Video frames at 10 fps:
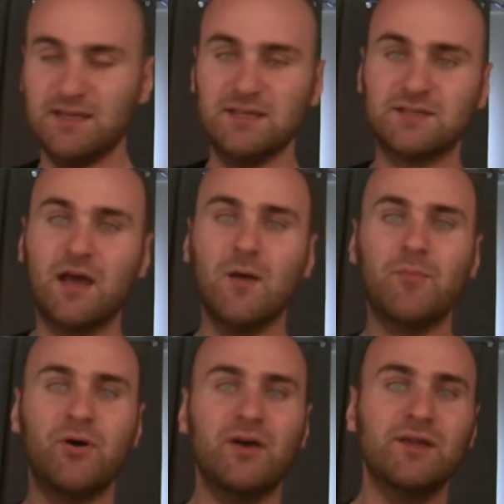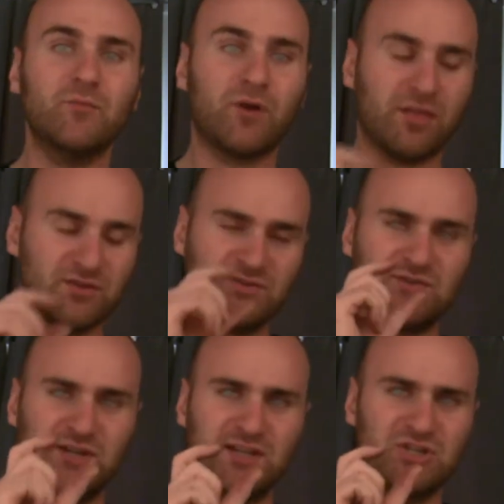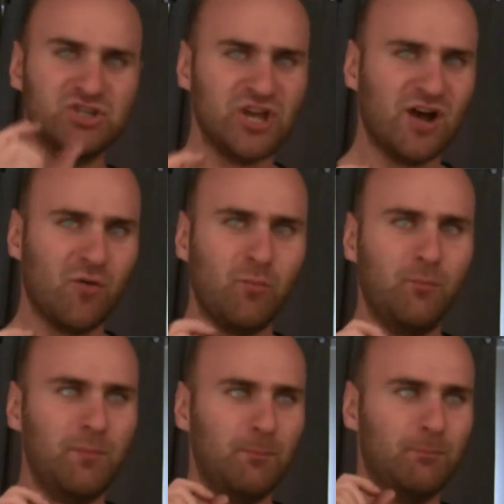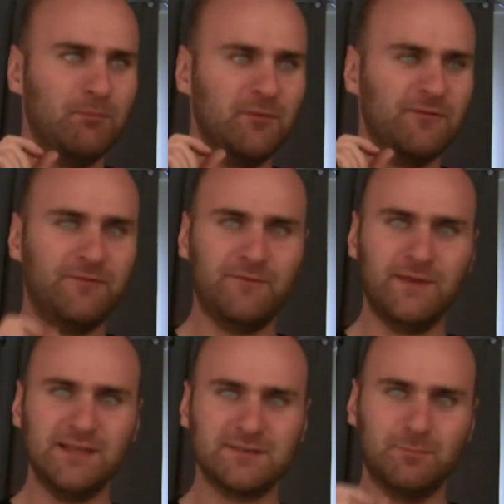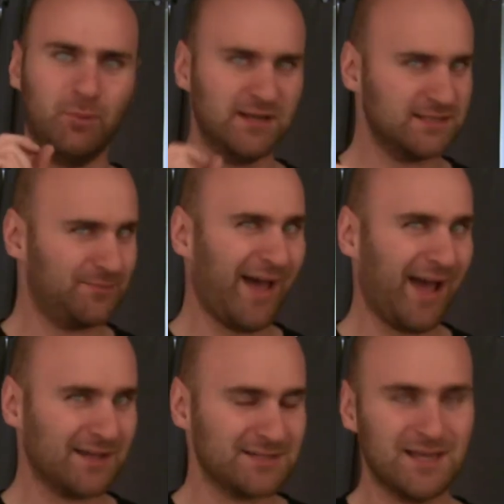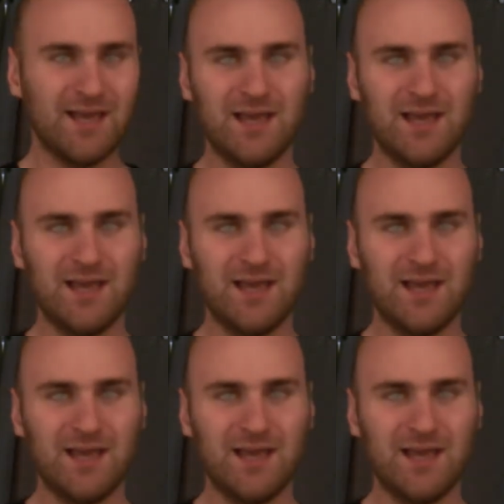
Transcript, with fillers: is put in one of those silicon gel feet blister packs.